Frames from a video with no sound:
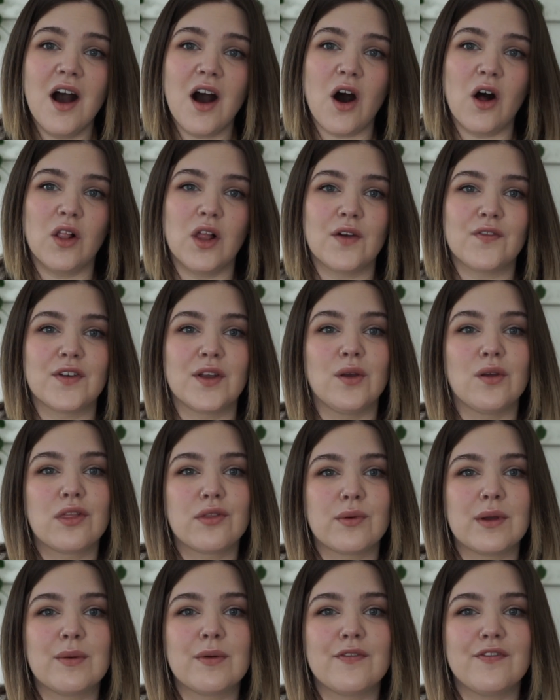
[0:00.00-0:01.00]
I'll offer you
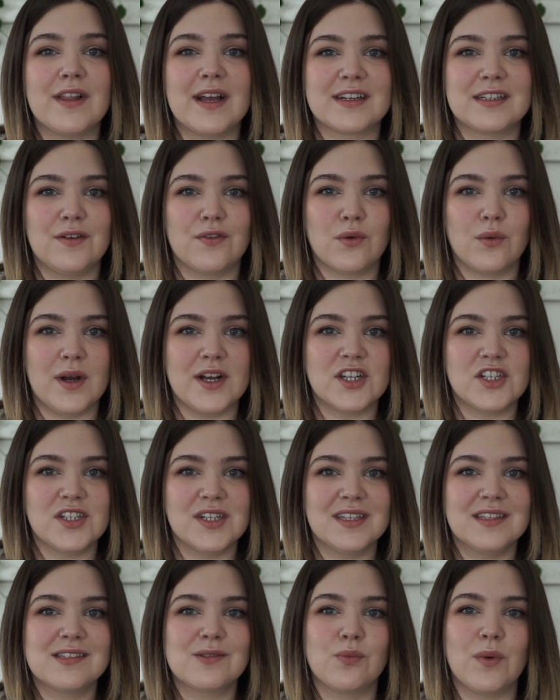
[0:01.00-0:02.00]
three reflective
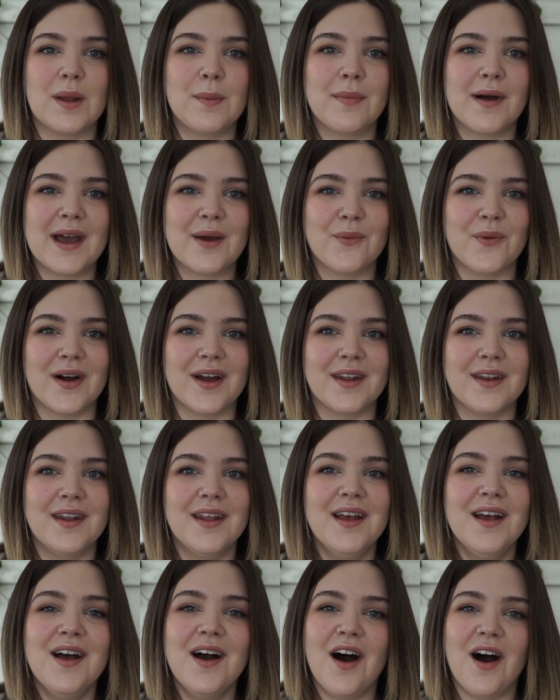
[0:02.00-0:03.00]
questions, one by one.
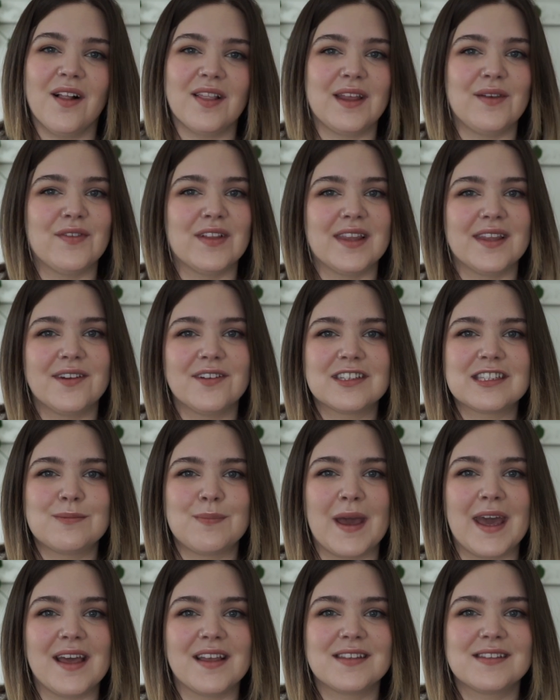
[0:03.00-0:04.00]
I'll leave a little
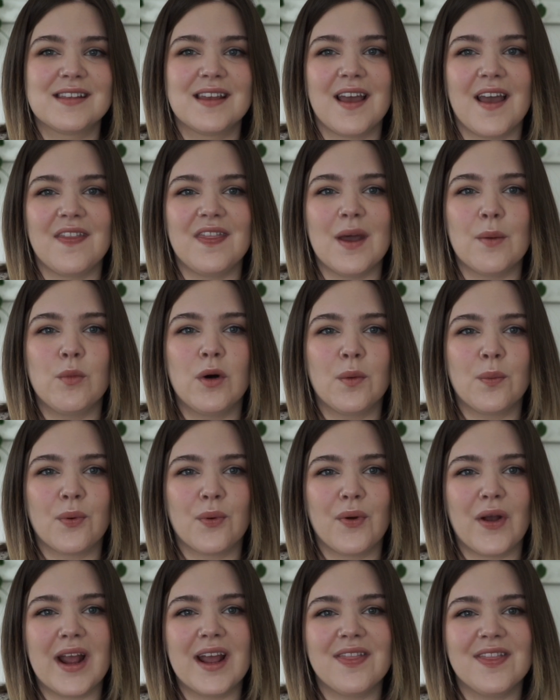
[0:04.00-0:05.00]
space, and then we'll
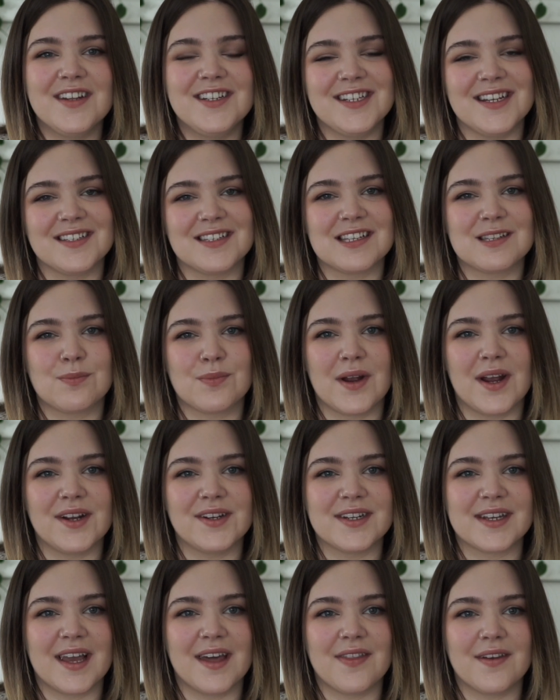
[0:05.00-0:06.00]
pray the Jesus Prayer
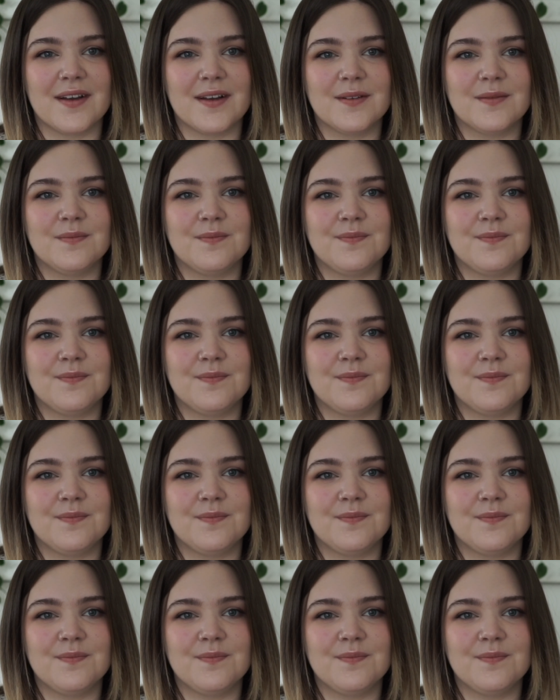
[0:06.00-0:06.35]
together.